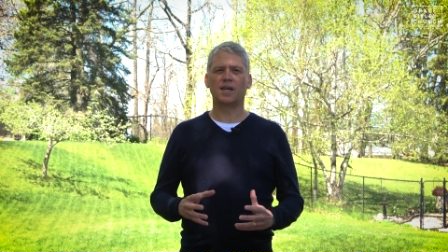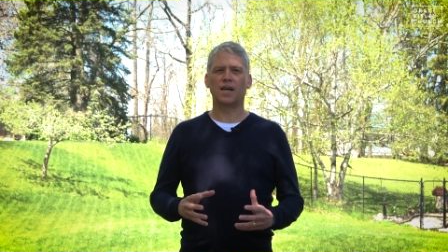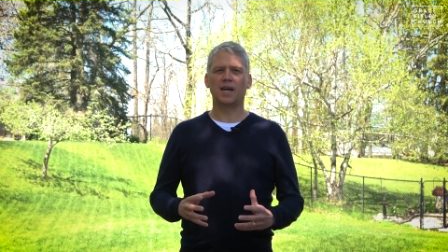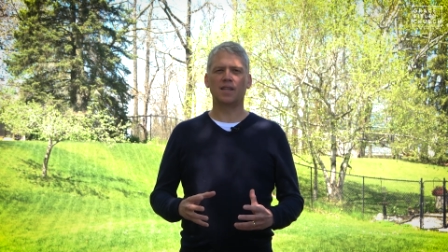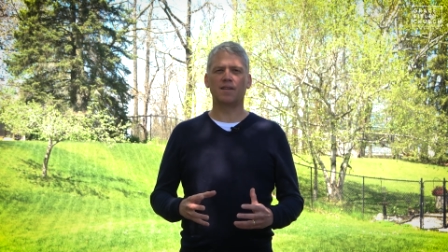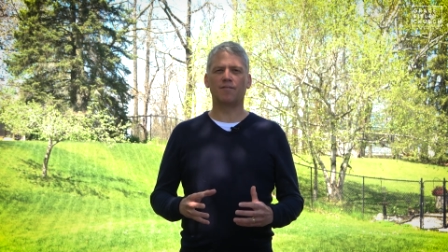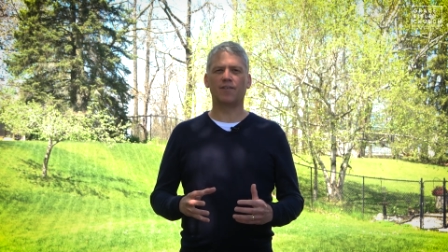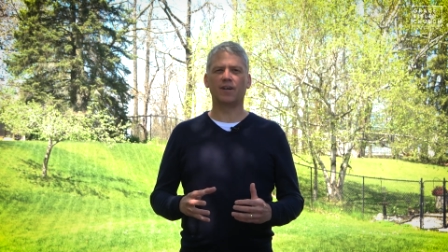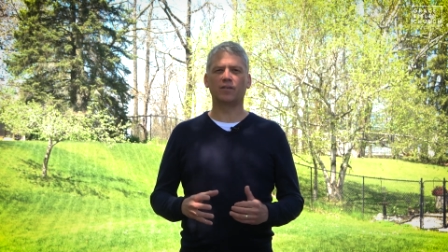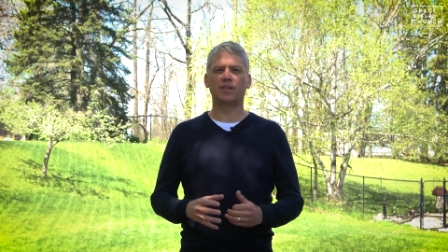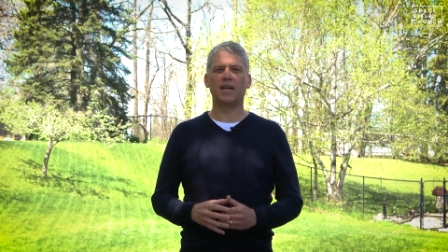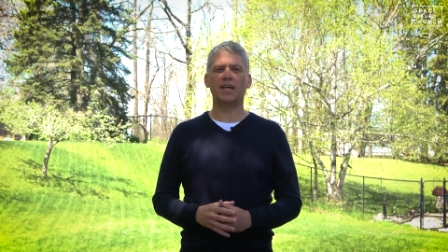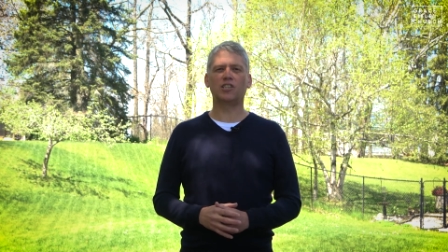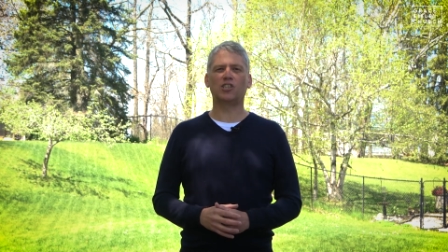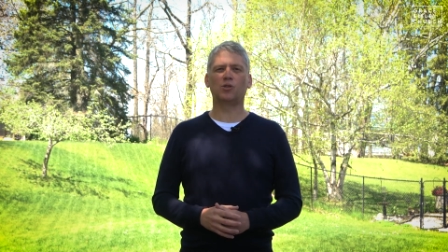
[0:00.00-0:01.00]
and the
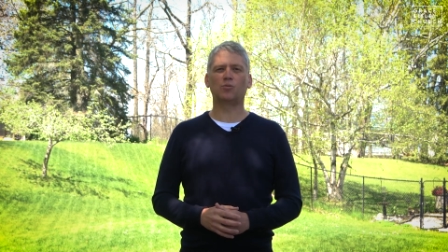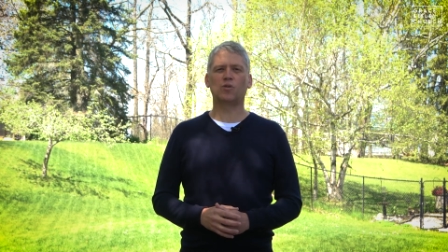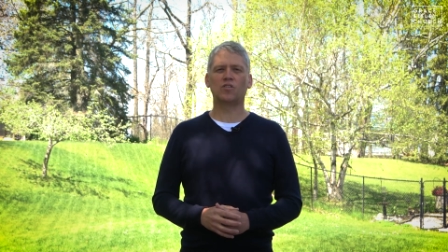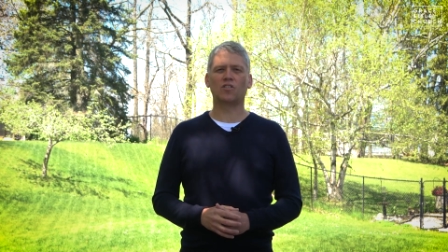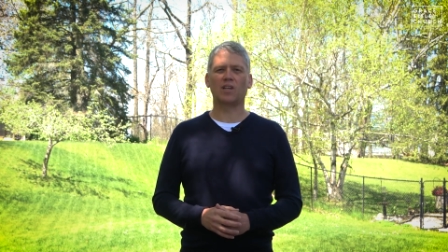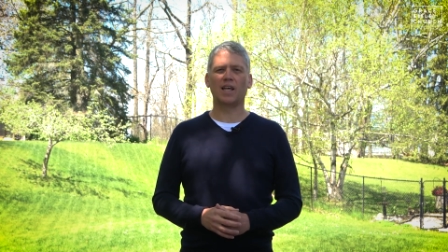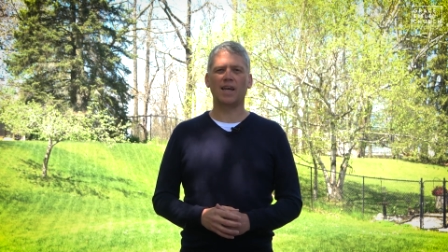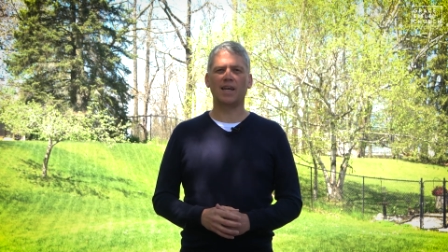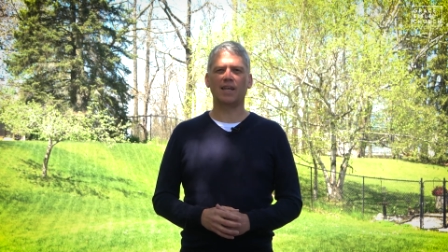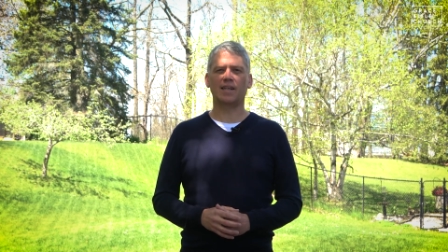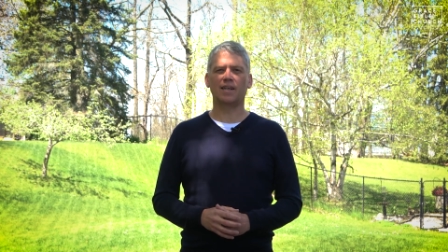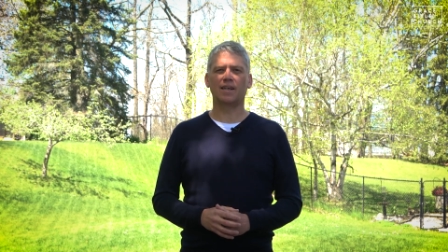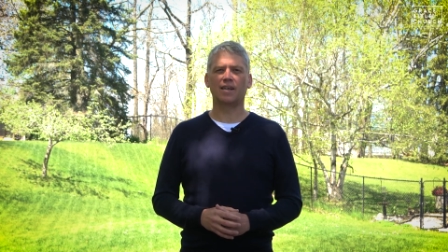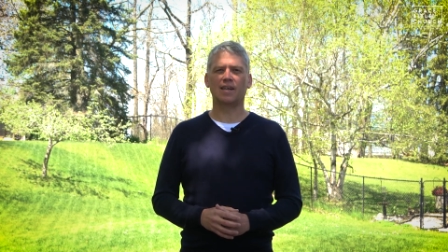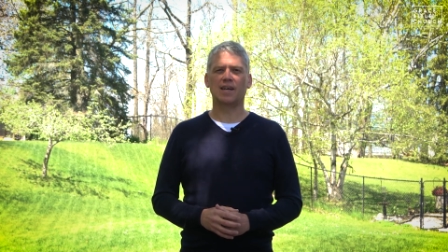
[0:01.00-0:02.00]
foundation was laid
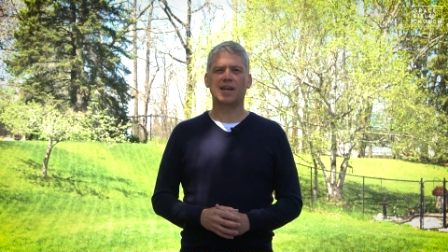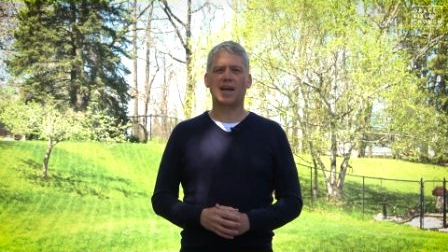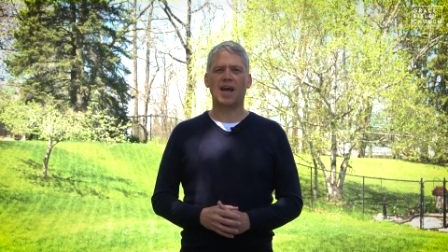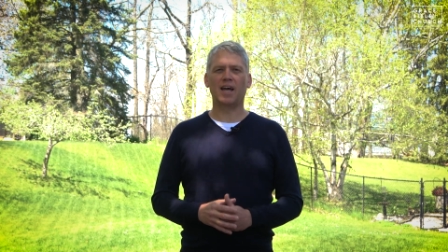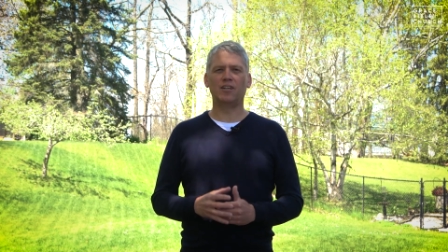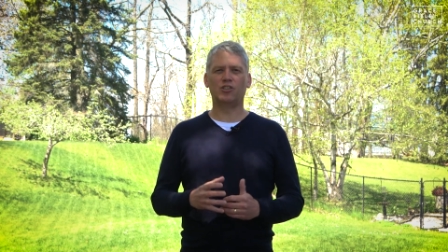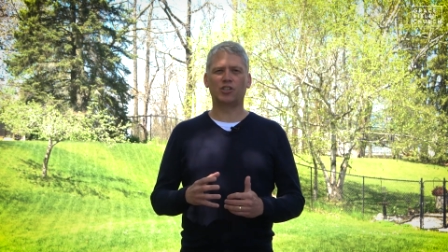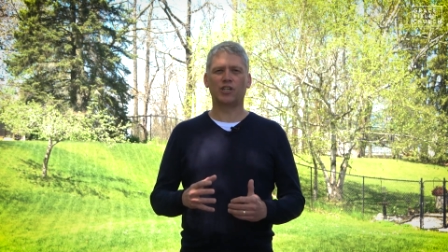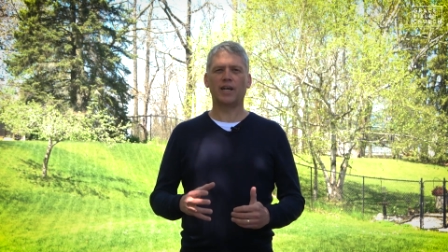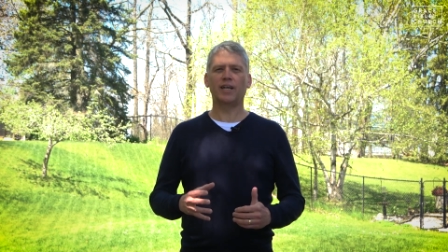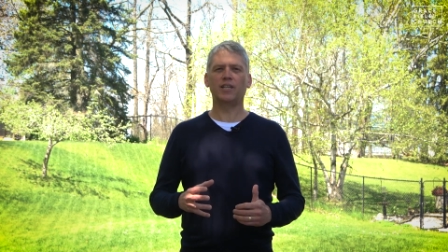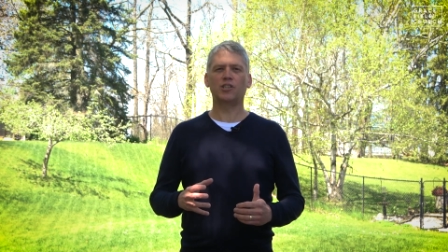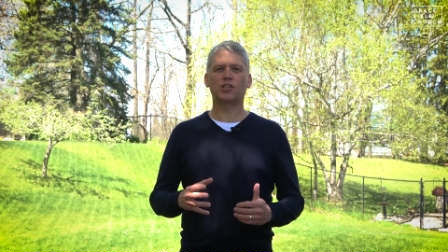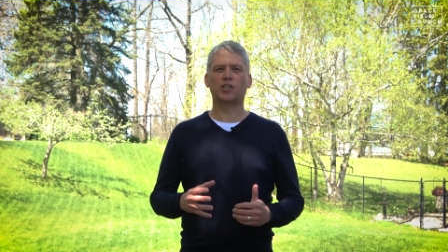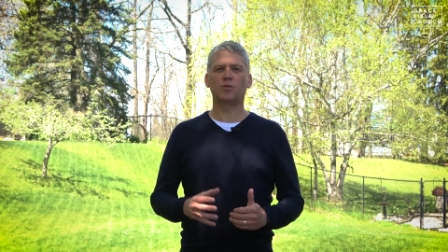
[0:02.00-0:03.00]
and
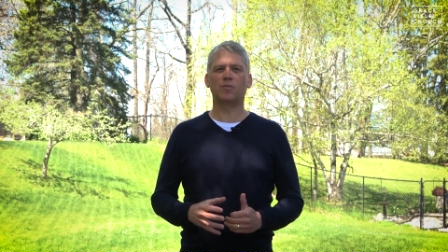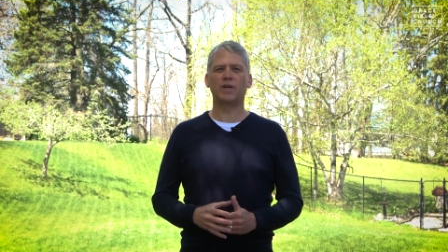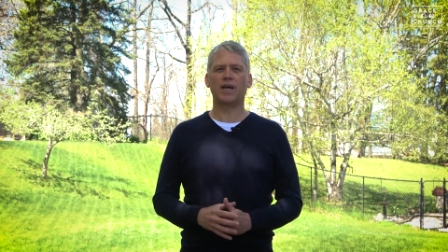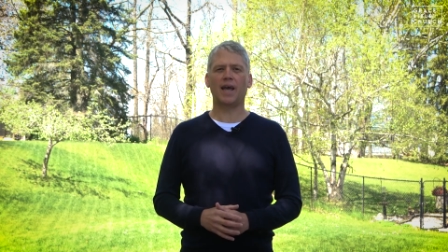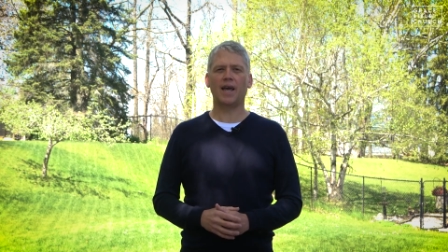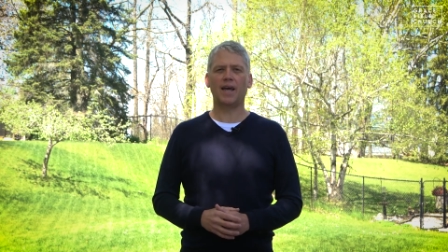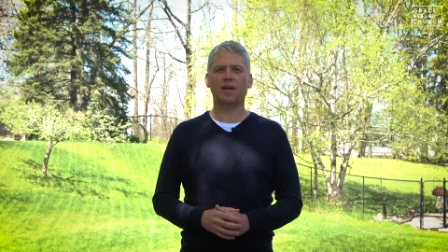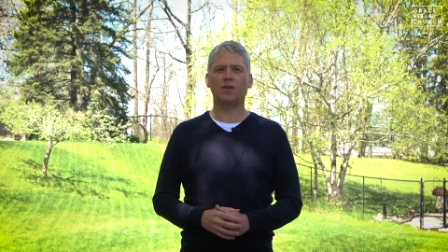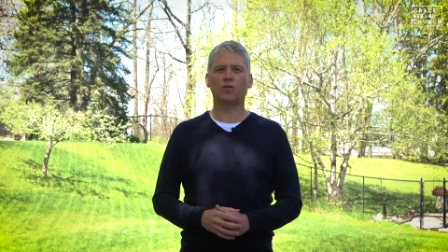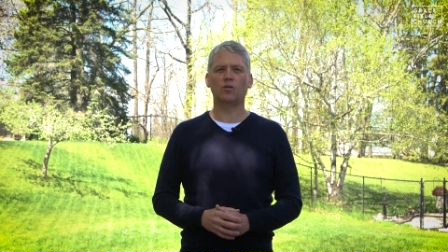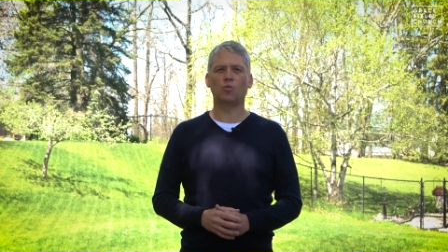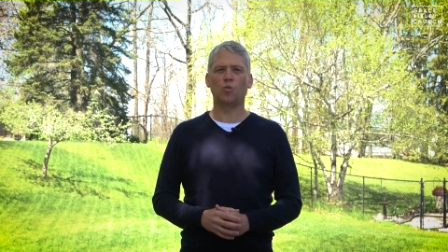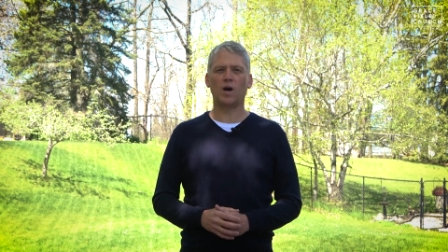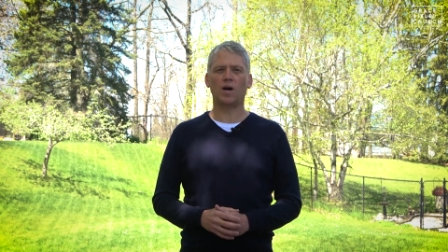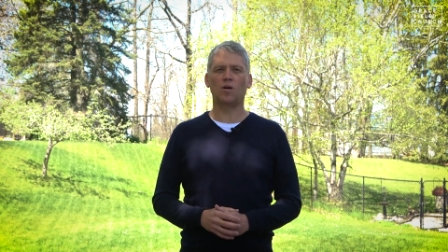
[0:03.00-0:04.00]
change could be handled
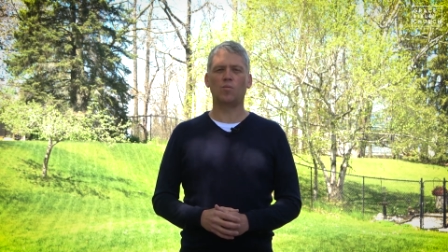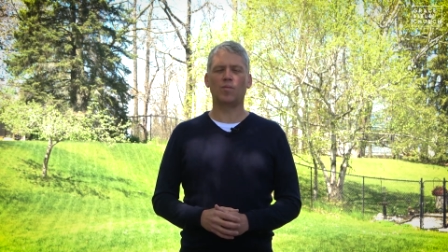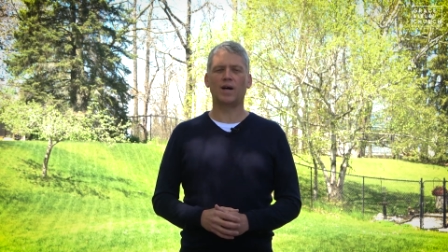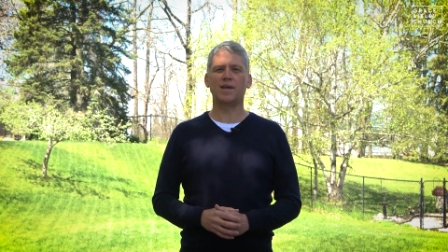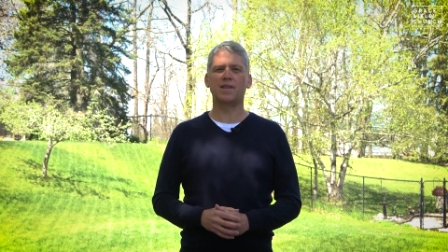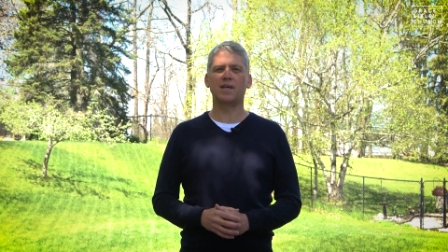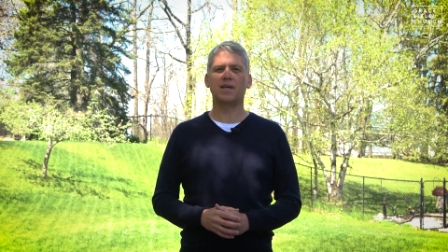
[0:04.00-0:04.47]
well by